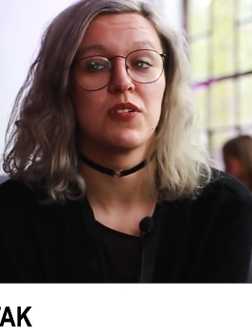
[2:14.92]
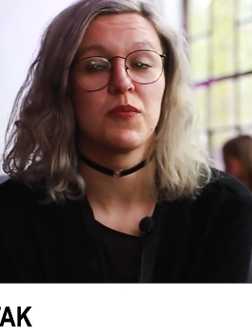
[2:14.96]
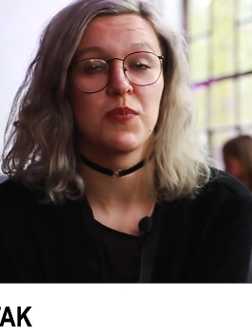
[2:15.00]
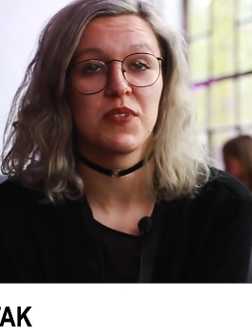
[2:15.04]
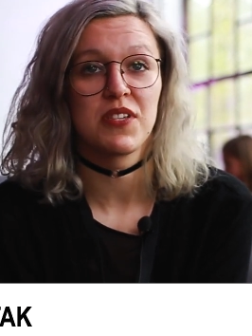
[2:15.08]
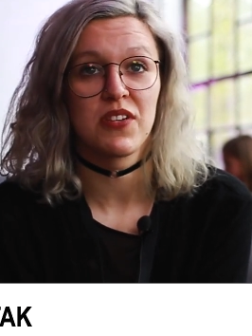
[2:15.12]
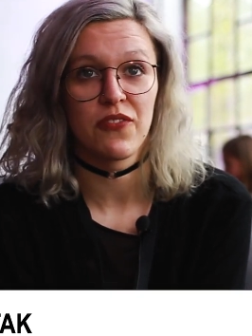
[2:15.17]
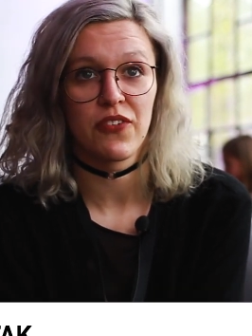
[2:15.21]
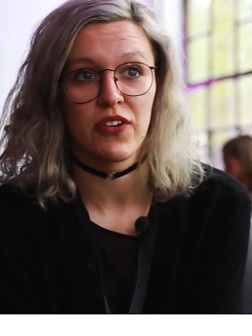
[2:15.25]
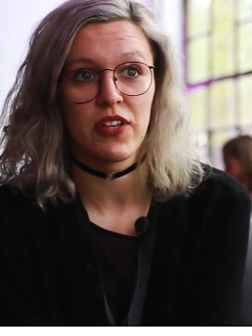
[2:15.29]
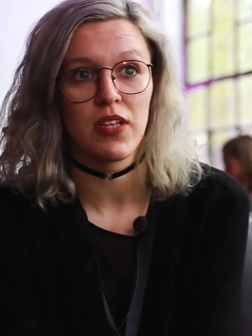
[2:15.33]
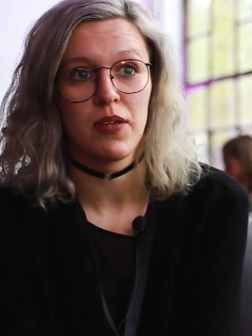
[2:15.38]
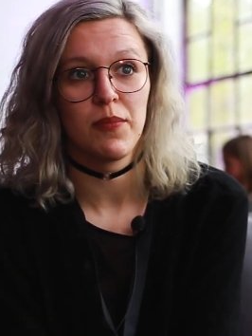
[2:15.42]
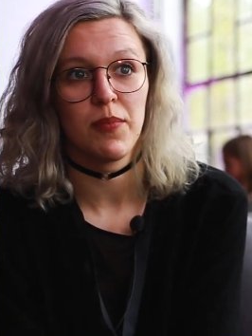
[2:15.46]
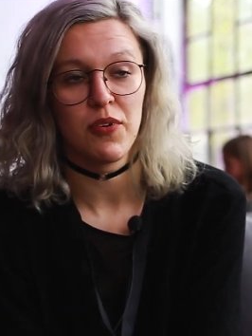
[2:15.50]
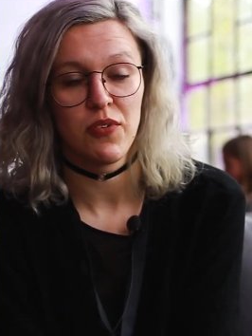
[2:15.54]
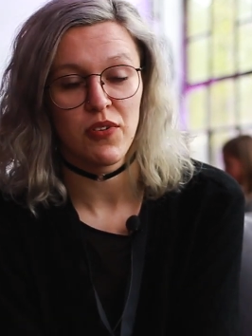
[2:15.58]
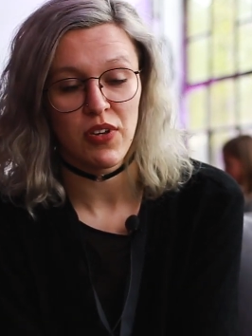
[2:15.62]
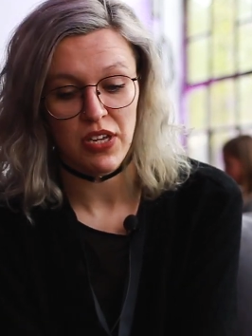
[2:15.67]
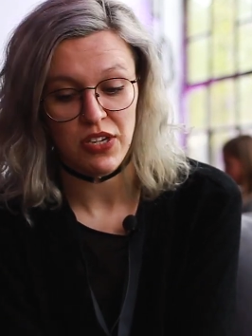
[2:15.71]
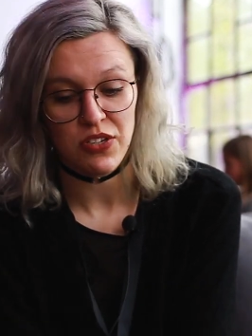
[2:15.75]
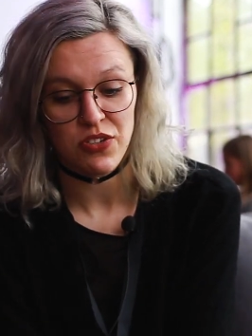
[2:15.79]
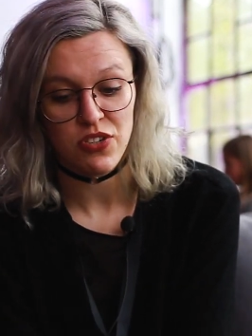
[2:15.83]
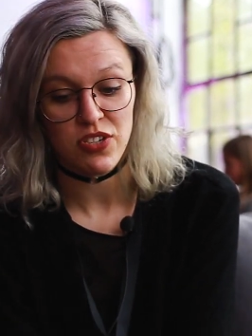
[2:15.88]
specifically about
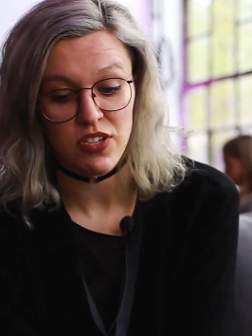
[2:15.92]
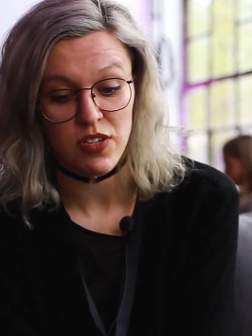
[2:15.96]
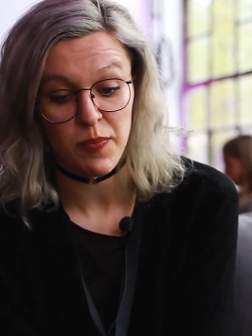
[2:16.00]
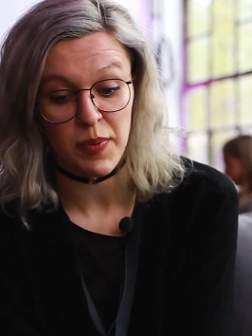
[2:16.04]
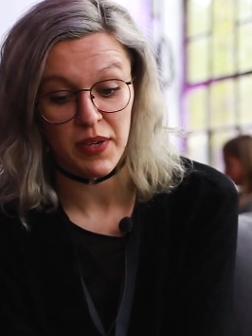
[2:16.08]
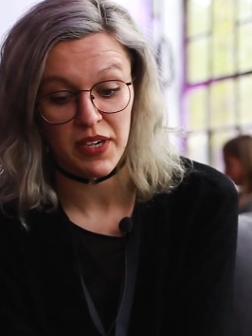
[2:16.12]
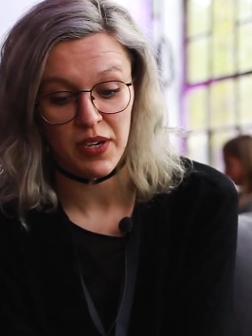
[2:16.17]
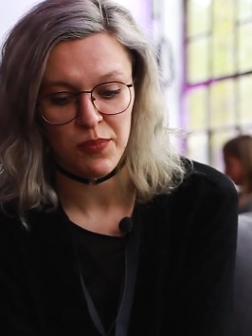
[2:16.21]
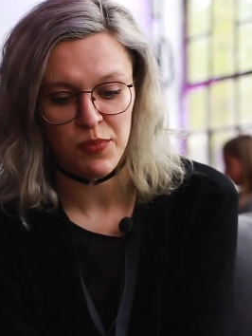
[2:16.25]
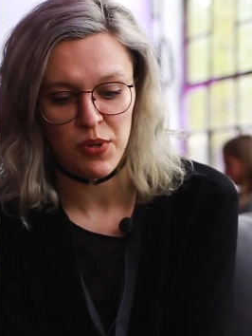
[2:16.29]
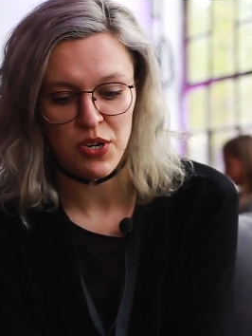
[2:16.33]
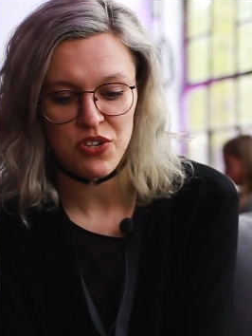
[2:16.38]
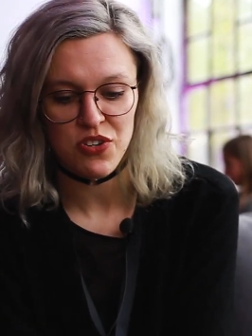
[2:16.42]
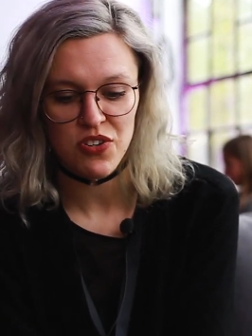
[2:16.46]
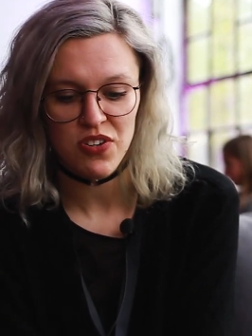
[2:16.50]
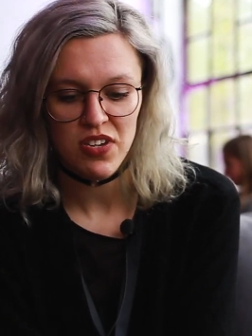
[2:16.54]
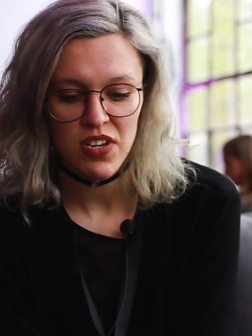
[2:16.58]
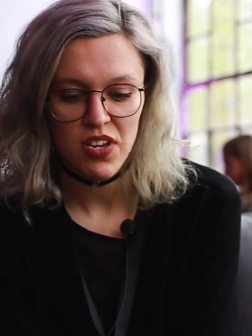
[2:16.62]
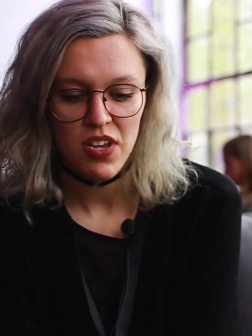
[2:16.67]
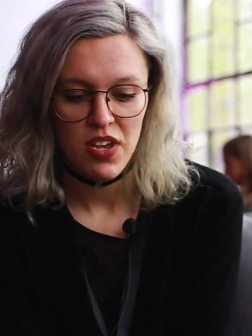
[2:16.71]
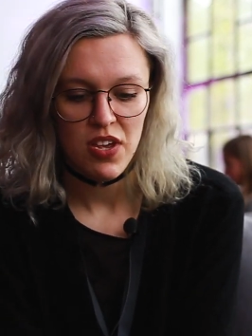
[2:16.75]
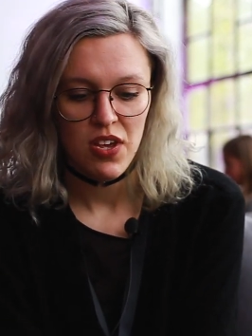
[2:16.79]
HTTP compression.